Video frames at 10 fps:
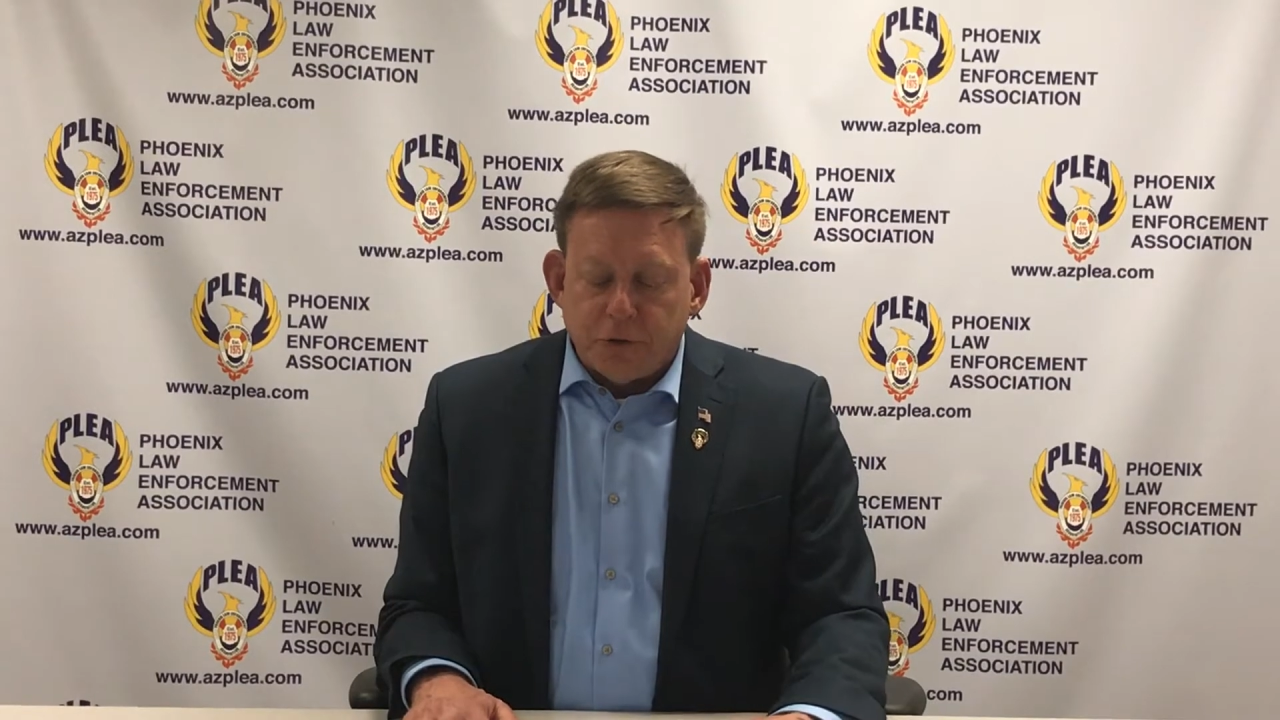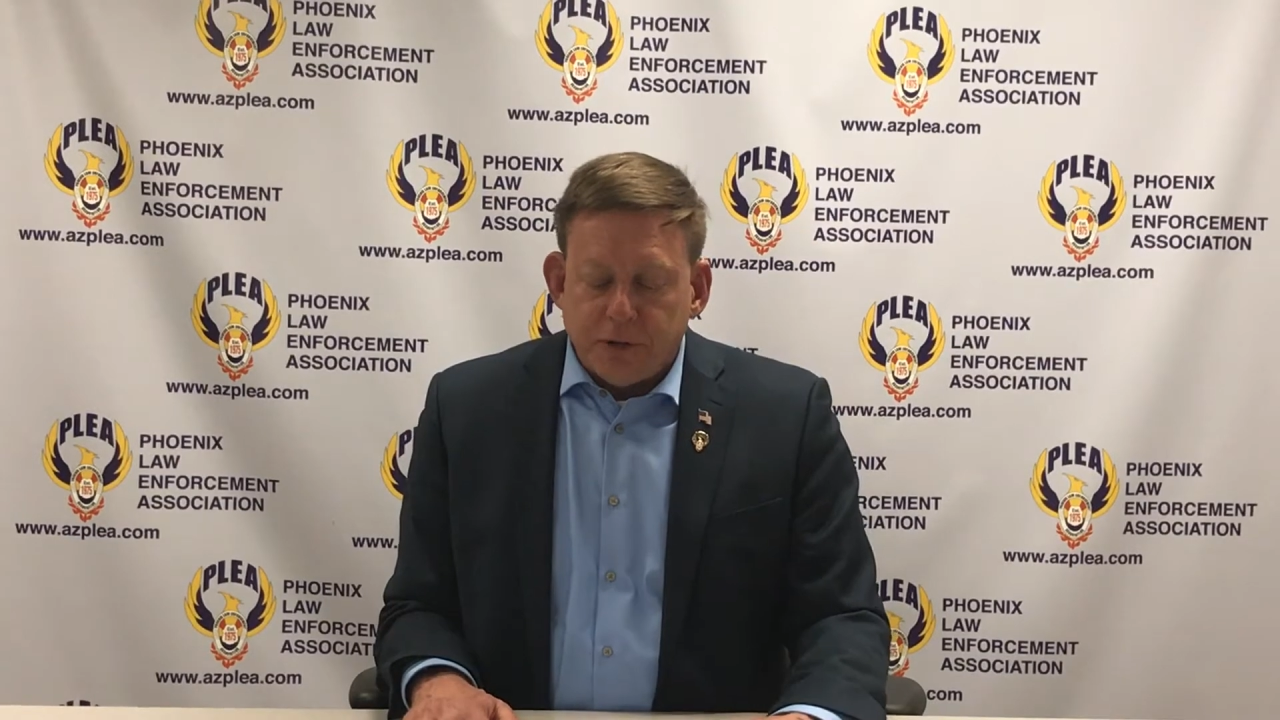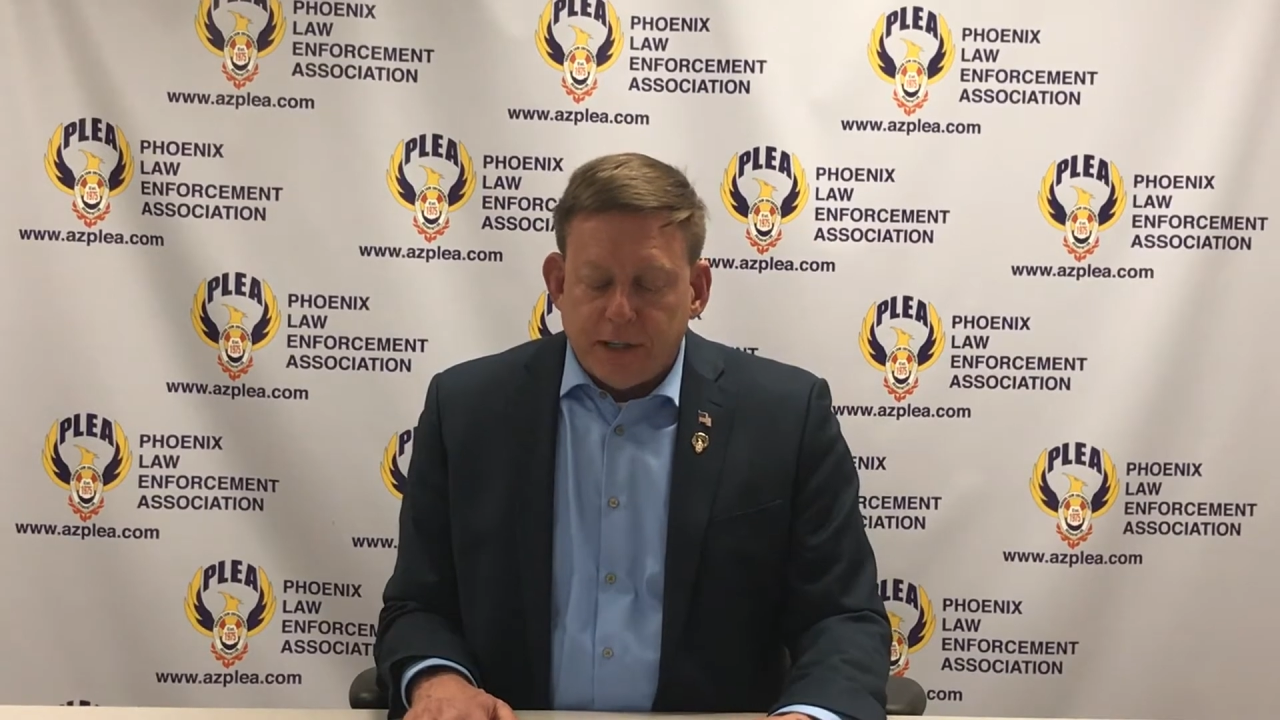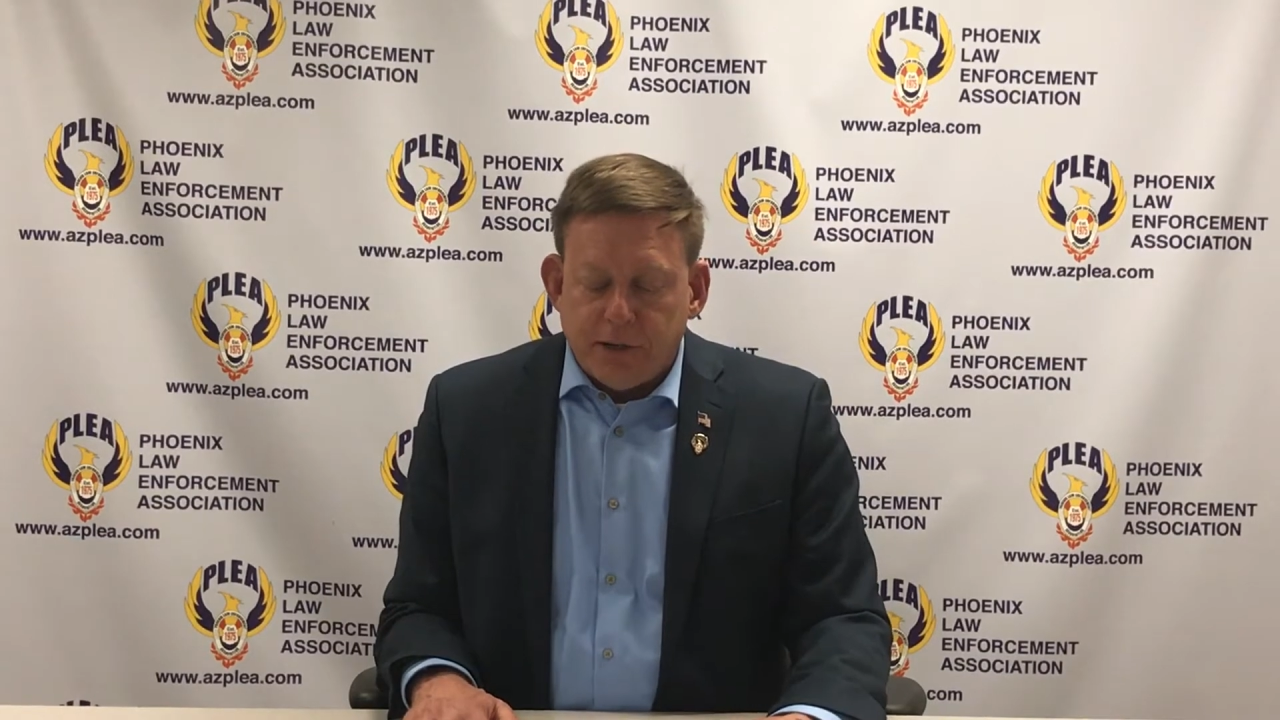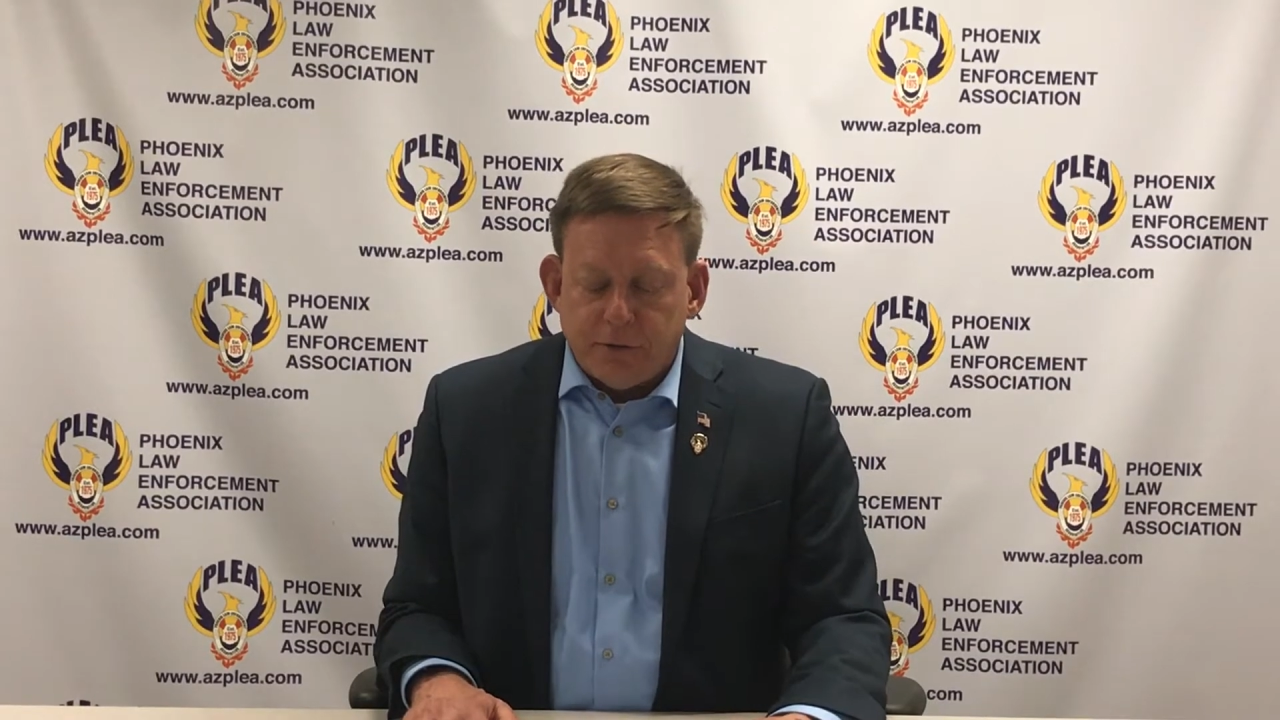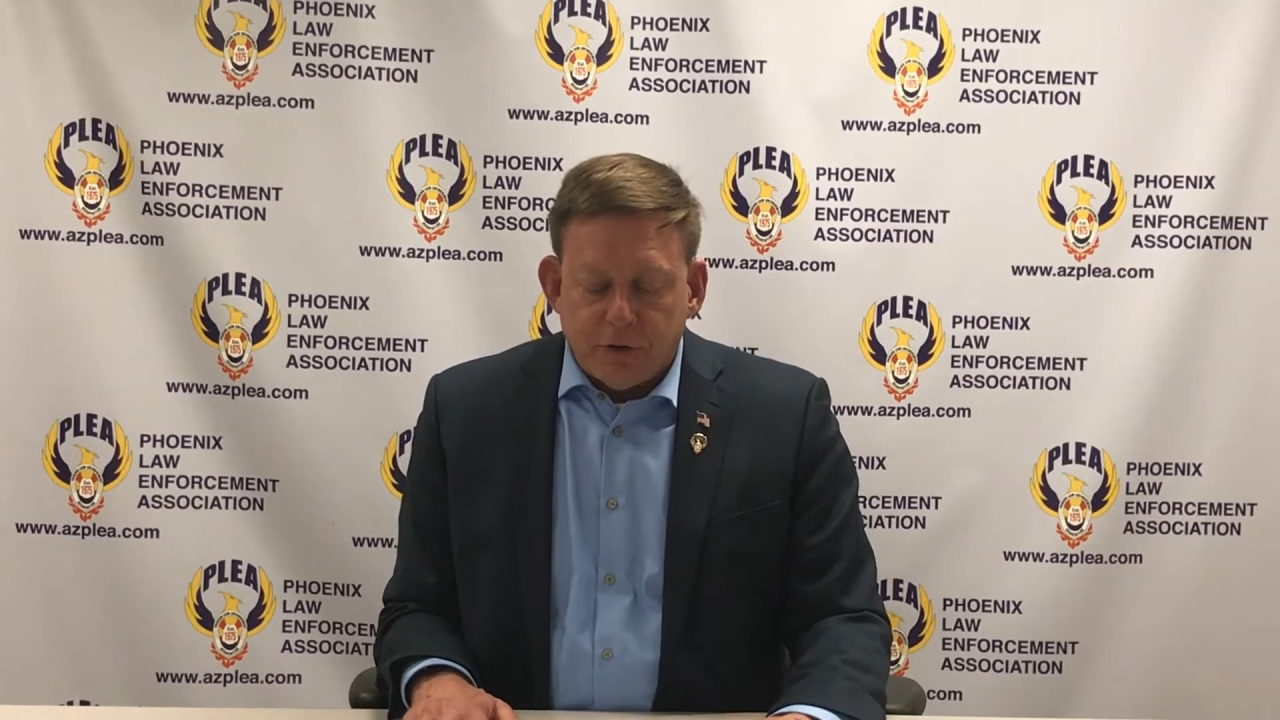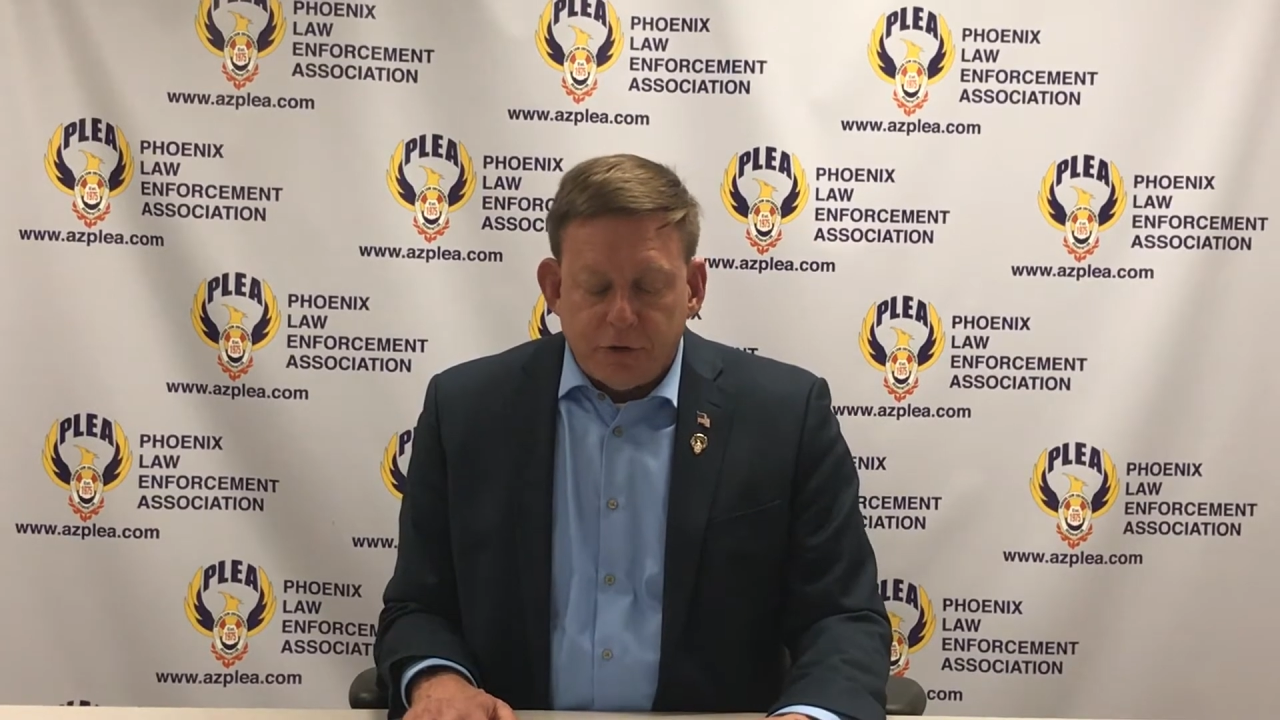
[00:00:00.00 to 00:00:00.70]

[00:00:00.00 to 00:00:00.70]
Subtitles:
thank you for the